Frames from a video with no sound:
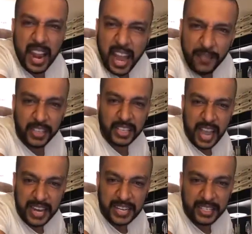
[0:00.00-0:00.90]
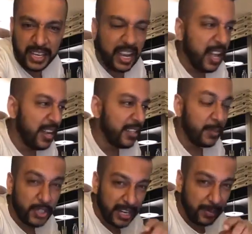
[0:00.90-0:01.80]
I love this guy, DJ Khaled.
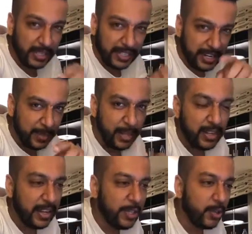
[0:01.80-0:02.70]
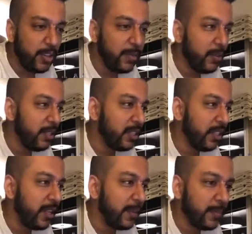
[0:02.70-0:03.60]
I'm just sending my second email. Enjoy the music
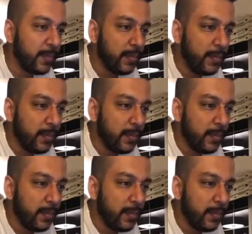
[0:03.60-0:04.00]
till then. This